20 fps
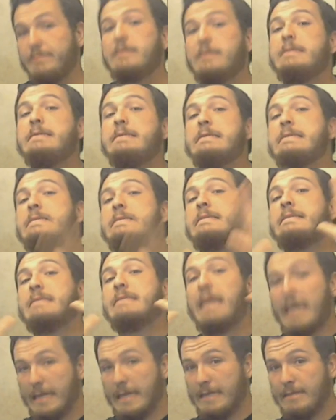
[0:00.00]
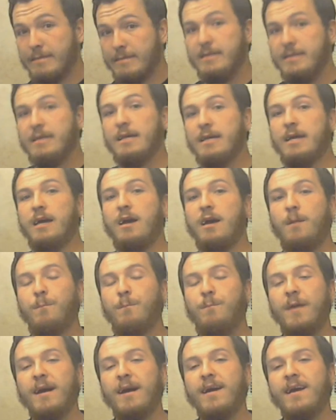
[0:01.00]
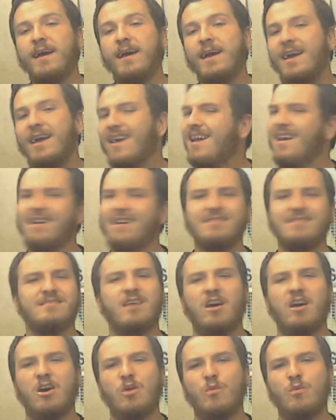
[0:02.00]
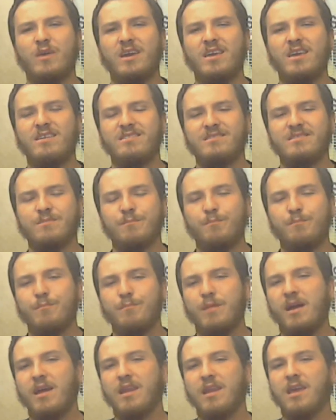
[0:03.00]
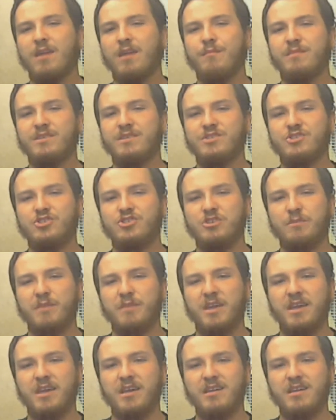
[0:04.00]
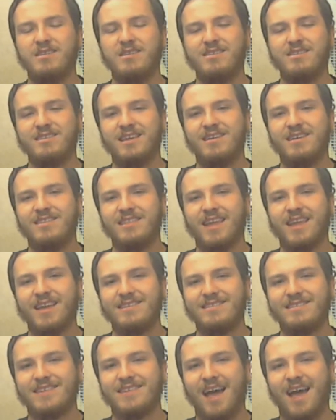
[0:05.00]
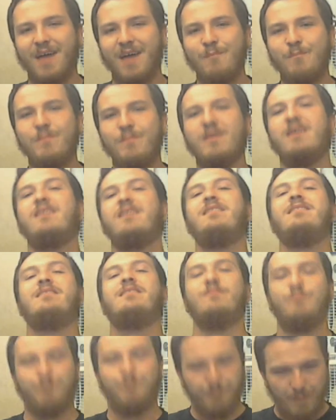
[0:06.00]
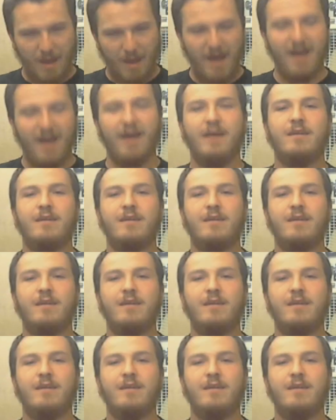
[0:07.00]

Just saying. But, as always, my name is Jimmy, and until next time, bye.